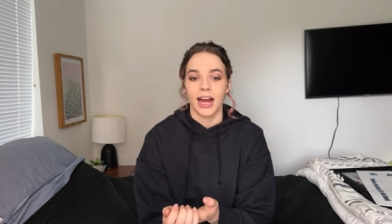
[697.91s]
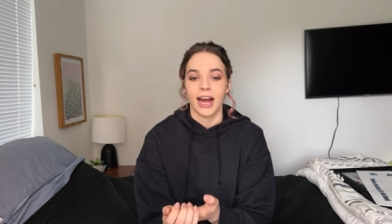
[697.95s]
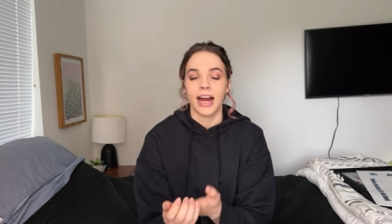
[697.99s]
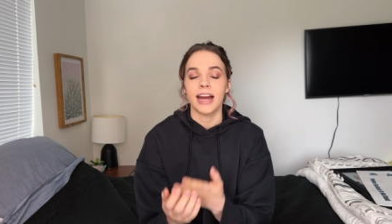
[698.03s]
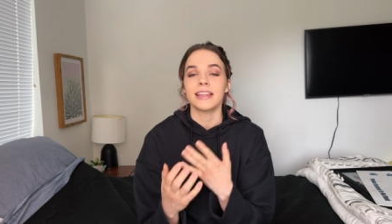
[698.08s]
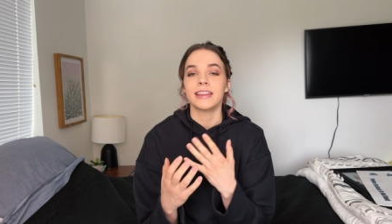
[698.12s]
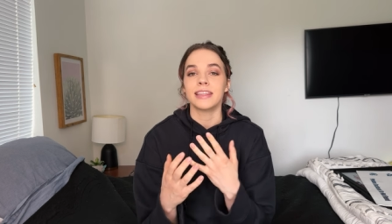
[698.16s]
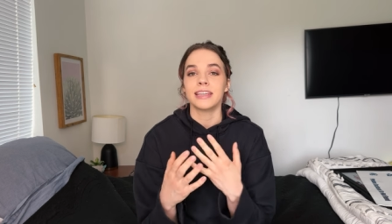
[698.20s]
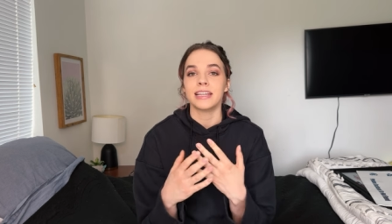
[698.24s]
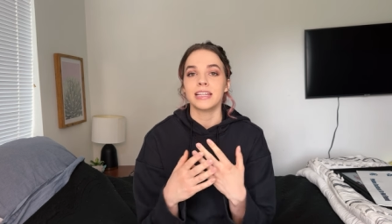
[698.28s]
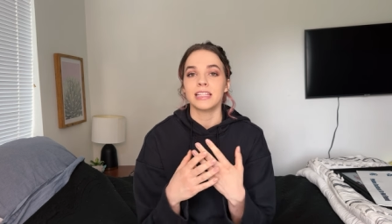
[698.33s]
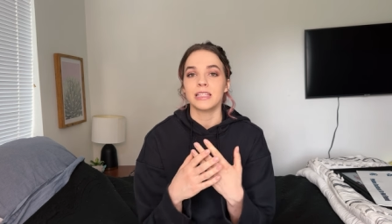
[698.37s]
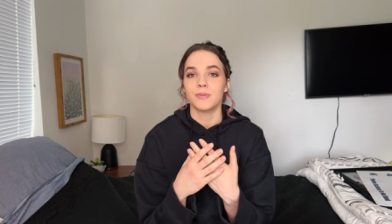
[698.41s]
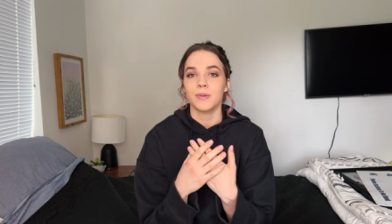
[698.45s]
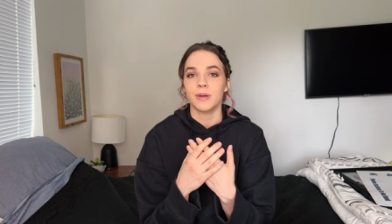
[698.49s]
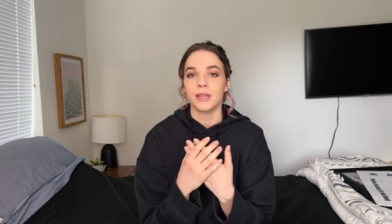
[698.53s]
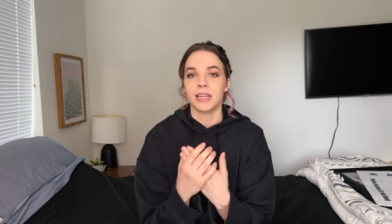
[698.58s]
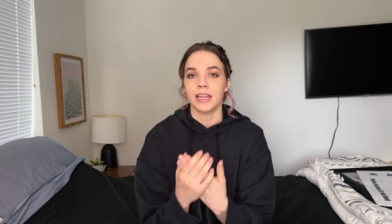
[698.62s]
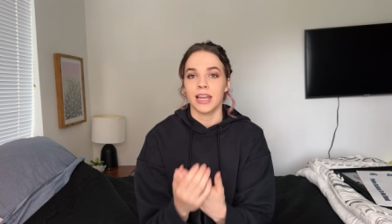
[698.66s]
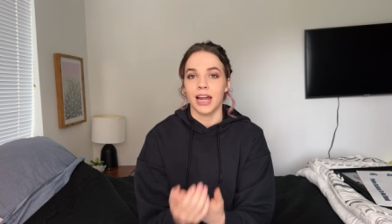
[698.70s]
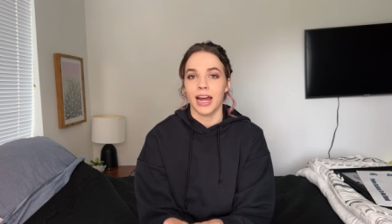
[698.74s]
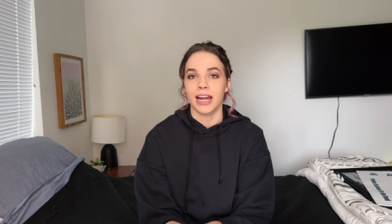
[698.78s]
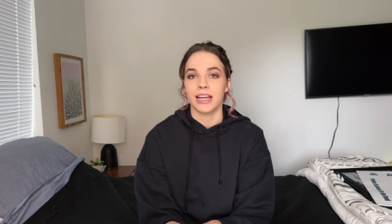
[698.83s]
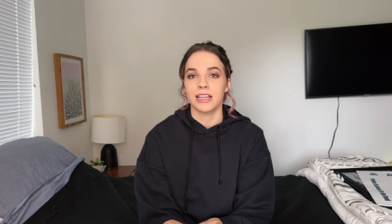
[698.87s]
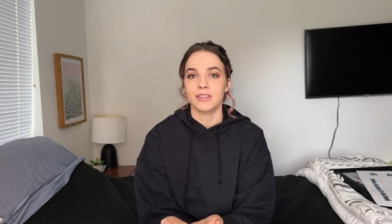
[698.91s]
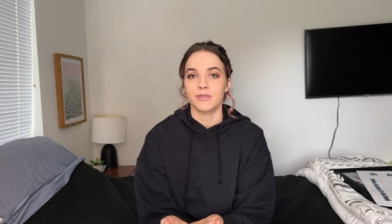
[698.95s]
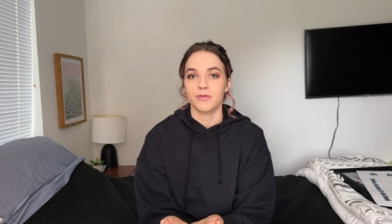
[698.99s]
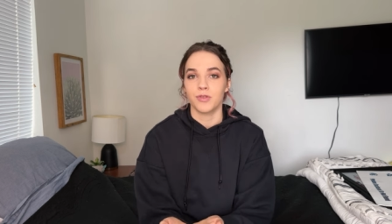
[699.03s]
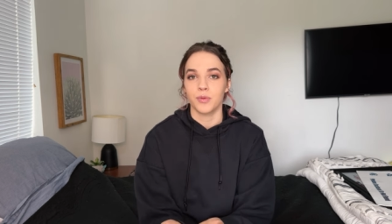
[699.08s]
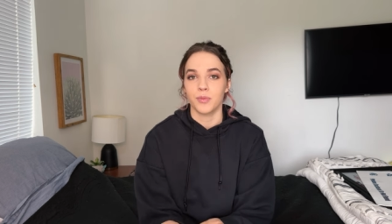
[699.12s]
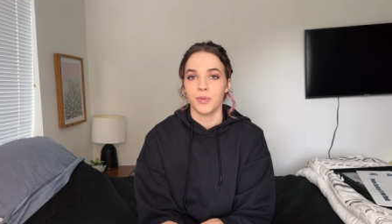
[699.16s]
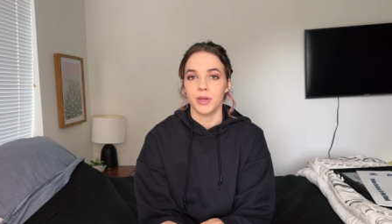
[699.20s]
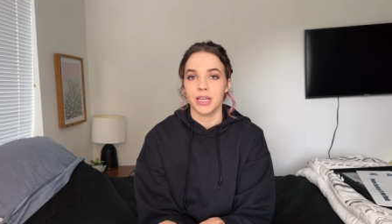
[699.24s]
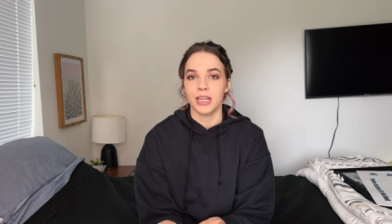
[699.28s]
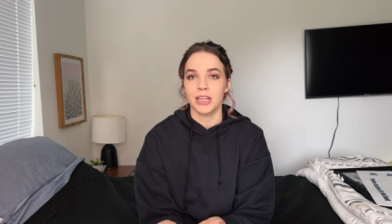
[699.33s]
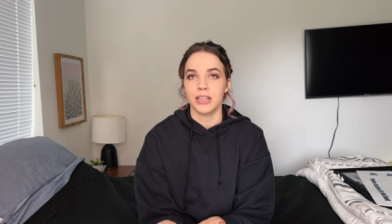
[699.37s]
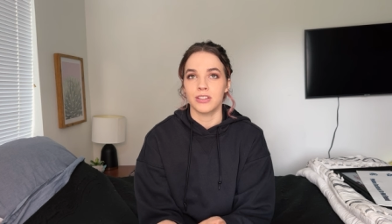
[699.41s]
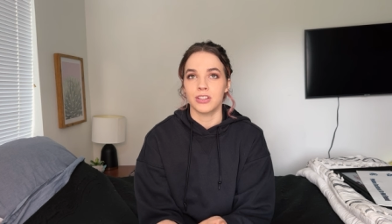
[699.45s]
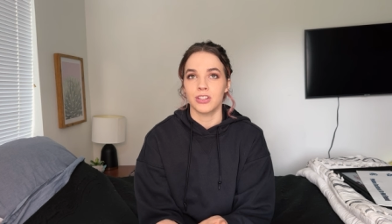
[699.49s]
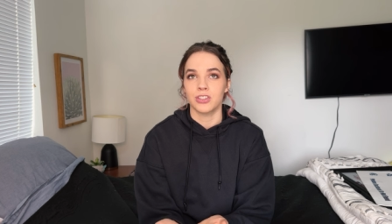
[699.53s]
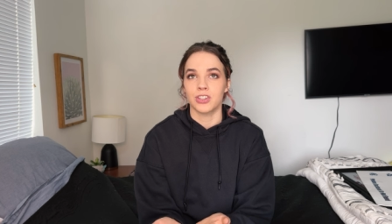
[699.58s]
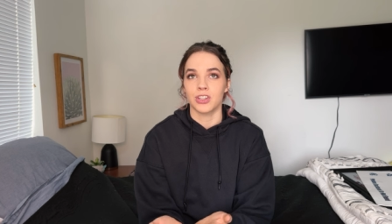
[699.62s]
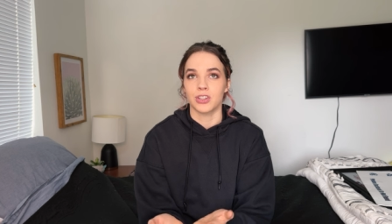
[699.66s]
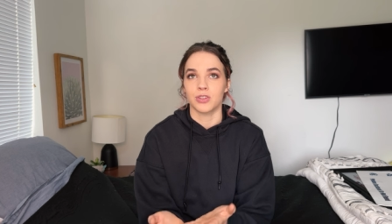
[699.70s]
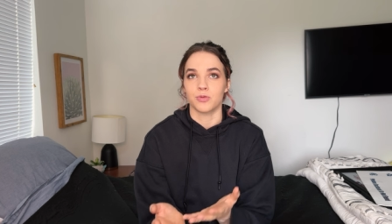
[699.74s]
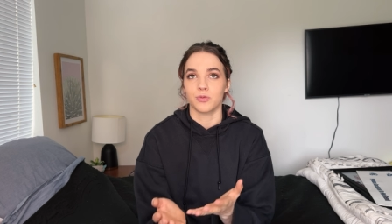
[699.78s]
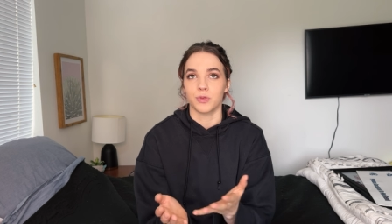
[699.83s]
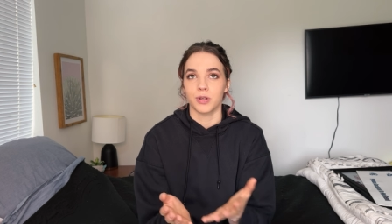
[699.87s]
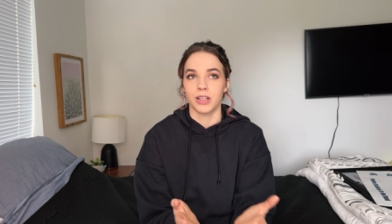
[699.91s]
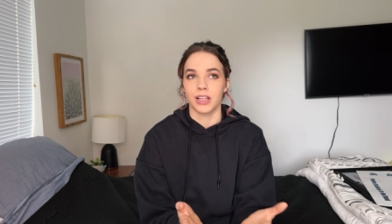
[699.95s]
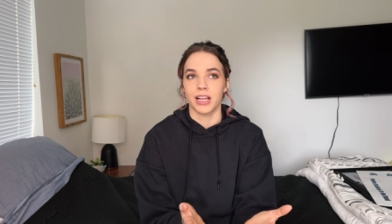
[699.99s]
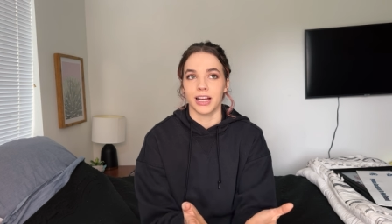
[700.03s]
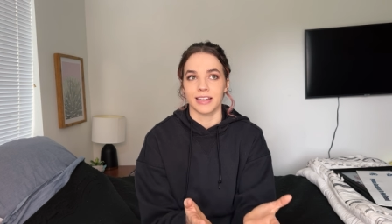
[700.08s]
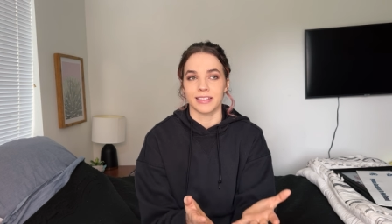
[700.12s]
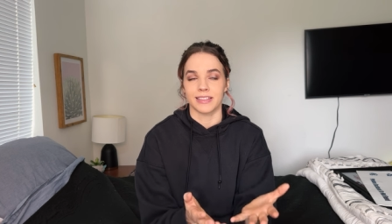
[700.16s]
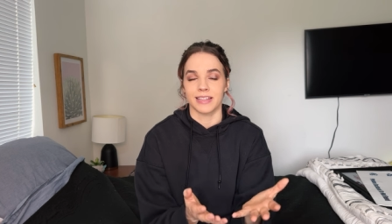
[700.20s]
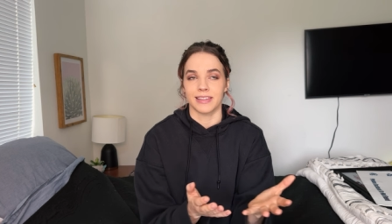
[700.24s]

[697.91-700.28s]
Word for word: I think it's been nice for me to just realize